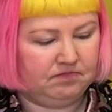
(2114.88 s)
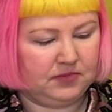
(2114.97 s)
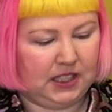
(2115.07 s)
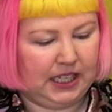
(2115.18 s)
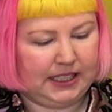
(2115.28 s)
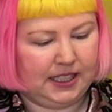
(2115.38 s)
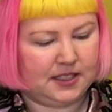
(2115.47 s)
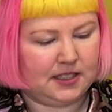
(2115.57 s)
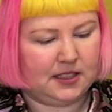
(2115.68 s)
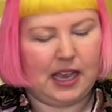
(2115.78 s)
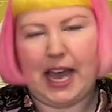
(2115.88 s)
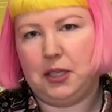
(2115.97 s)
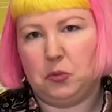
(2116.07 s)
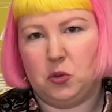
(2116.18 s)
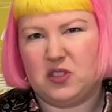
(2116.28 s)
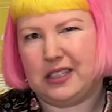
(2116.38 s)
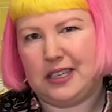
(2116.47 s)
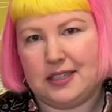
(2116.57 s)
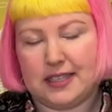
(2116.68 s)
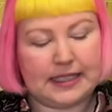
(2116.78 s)
I guess, animals and
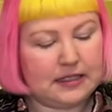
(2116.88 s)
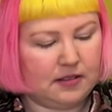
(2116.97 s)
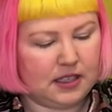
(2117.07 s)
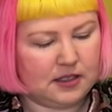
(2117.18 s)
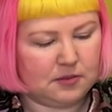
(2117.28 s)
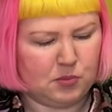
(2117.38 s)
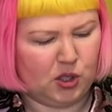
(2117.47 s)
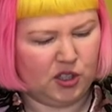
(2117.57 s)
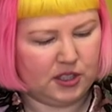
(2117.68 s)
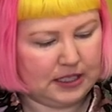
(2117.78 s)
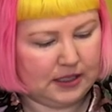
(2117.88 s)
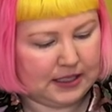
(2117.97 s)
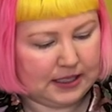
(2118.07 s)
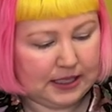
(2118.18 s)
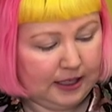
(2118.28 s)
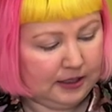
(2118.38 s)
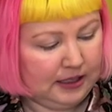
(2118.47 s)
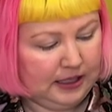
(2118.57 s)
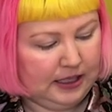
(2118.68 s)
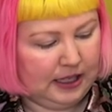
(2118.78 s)
insects and things, birds and things like that.
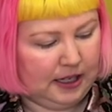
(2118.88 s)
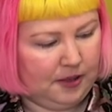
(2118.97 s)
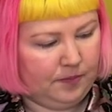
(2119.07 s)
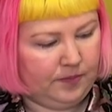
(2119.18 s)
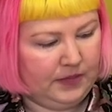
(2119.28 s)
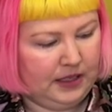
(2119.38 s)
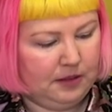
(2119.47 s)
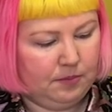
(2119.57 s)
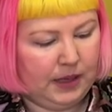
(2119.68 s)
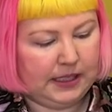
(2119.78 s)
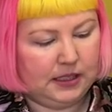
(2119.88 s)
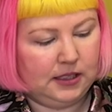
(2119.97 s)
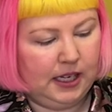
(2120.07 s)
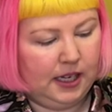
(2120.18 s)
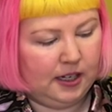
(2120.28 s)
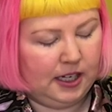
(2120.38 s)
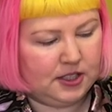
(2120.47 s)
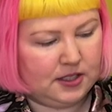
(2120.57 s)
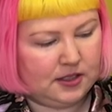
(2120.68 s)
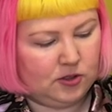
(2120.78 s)
Um, but yeah, I
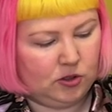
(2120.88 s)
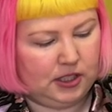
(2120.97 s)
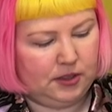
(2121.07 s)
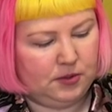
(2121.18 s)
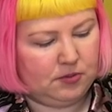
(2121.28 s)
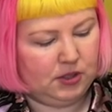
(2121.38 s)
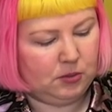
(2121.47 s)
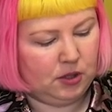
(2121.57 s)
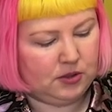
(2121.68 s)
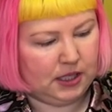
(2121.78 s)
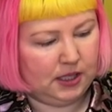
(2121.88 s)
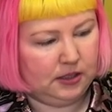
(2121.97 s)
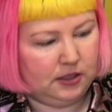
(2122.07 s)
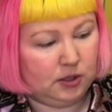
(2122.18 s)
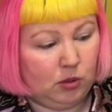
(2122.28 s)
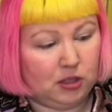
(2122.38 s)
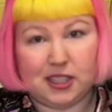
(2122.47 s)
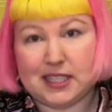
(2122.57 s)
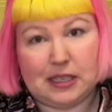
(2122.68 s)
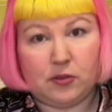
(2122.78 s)
just thought it was really well done. The
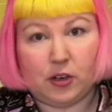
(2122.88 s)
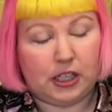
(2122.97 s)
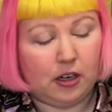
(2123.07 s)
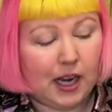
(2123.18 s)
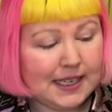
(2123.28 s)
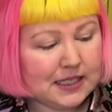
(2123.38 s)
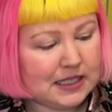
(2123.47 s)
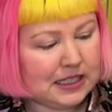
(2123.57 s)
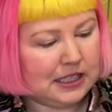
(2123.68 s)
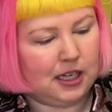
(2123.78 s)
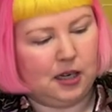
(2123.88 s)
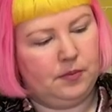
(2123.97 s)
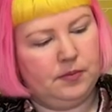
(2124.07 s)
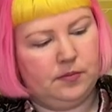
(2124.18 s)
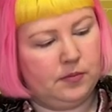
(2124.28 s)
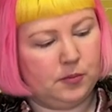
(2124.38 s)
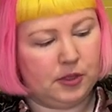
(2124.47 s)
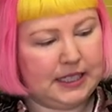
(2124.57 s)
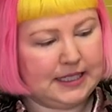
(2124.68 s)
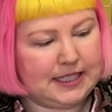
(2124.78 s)
quality seemed very nice, um,
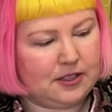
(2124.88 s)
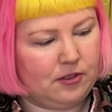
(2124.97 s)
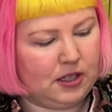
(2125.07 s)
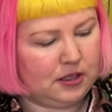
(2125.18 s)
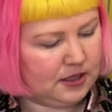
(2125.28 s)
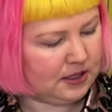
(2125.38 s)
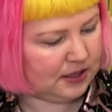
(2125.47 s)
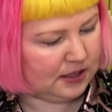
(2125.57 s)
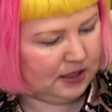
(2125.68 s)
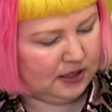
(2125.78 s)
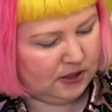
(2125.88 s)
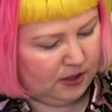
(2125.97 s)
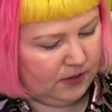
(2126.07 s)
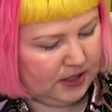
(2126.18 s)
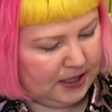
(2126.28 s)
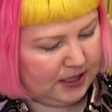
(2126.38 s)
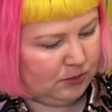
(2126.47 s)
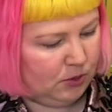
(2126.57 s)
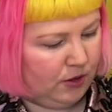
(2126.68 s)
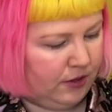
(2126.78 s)
pretty decent thickness. I don't know if it says
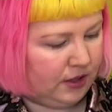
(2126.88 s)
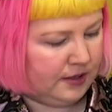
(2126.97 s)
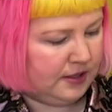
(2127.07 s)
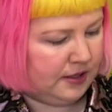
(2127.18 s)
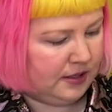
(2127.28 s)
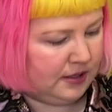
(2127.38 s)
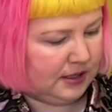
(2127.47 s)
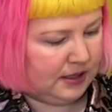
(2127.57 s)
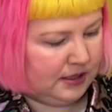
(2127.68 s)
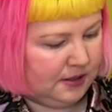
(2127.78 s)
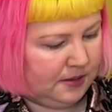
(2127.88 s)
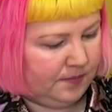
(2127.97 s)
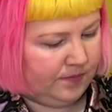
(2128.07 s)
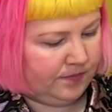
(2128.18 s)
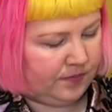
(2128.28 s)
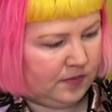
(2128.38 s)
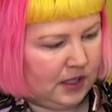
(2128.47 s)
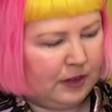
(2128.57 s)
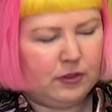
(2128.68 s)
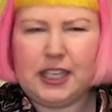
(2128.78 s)
what thickness it is. Um,
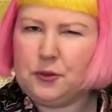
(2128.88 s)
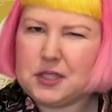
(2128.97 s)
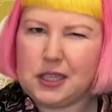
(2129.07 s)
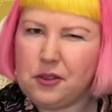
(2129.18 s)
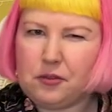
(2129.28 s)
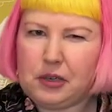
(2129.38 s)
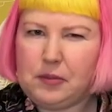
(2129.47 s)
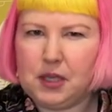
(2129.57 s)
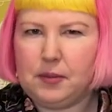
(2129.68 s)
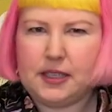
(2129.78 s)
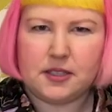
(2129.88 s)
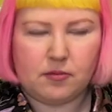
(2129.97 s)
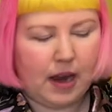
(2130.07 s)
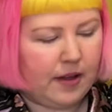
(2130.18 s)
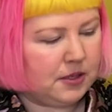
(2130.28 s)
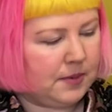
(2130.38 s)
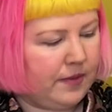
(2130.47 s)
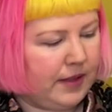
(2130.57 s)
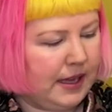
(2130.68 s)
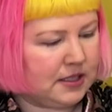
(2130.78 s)
I feel like it was like three millimeters, around
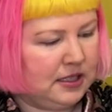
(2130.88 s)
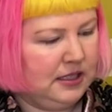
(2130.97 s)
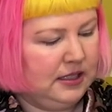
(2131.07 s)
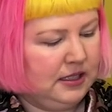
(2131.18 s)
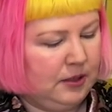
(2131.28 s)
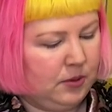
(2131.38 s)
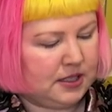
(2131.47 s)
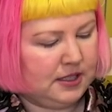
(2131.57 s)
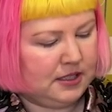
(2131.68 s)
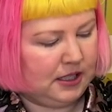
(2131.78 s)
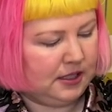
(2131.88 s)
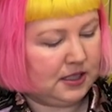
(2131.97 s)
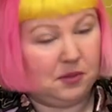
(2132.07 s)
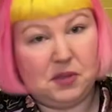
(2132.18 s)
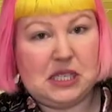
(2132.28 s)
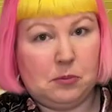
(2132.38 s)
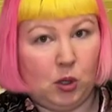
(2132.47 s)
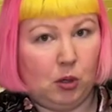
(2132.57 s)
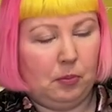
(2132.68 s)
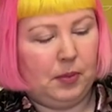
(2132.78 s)
about that. It wasn't as thick as like Mr.
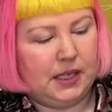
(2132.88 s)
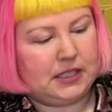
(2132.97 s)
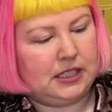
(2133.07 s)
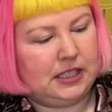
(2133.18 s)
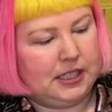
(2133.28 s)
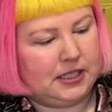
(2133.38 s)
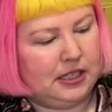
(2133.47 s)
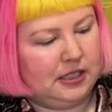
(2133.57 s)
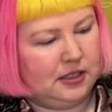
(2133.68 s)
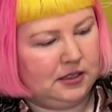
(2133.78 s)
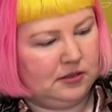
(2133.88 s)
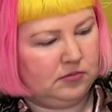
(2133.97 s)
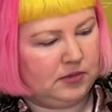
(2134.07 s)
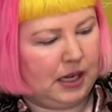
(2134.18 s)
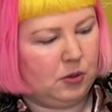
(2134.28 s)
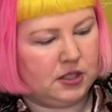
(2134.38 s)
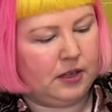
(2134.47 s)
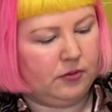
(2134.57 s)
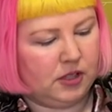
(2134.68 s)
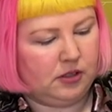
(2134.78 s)
Bob, but it they were
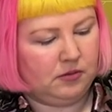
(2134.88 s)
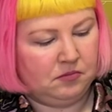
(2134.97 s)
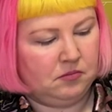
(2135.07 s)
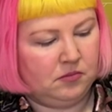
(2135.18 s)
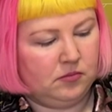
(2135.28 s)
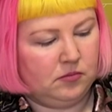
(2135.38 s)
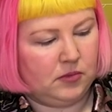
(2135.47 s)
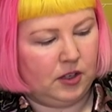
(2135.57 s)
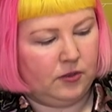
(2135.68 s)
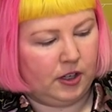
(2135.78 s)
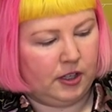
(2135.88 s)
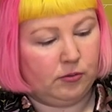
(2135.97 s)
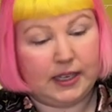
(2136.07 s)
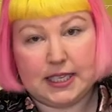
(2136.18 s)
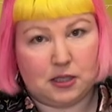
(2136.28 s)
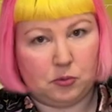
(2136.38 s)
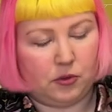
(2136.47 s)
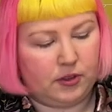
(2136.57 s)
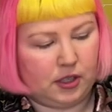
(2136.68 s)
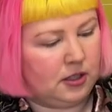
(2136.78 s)
definitely a very reasonable
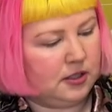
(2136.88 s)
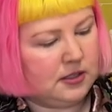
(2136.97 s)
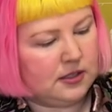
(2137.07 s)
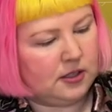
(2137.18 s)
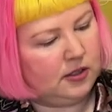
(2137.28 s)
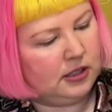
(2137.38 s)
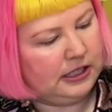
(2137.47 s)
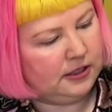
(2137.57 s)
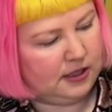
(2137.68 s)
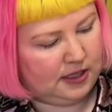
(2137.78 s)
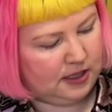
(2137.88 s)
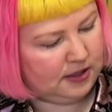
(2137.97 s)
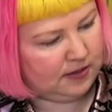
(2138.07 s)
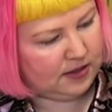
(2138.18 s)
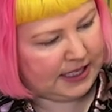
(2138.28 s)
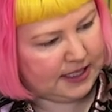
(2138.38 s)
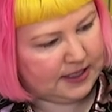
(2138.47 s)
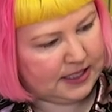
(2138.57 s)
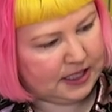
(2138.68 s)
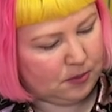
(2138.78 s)
thickness, so they didn't they
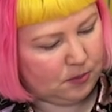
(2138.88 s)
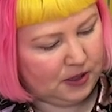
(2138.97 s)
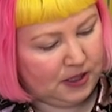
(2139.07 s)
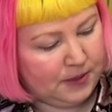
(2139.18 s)
didn't skimp.